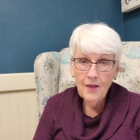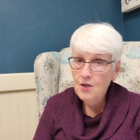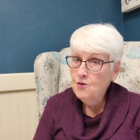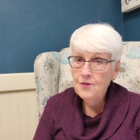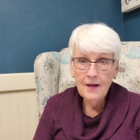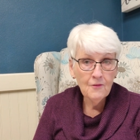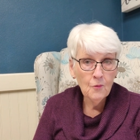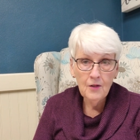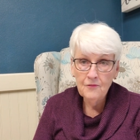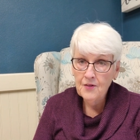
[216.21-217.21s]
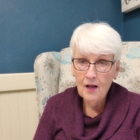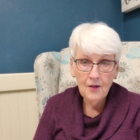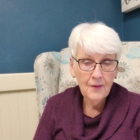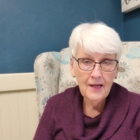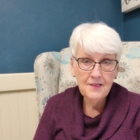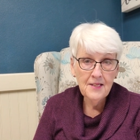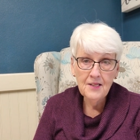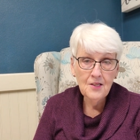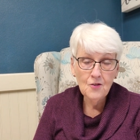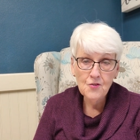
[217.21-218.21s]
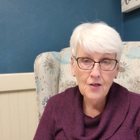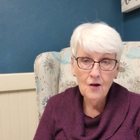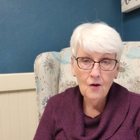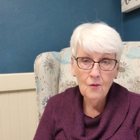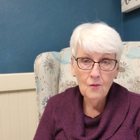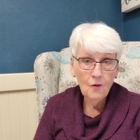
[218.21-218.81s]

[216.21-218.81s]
that you never would have tolerated 10 years ago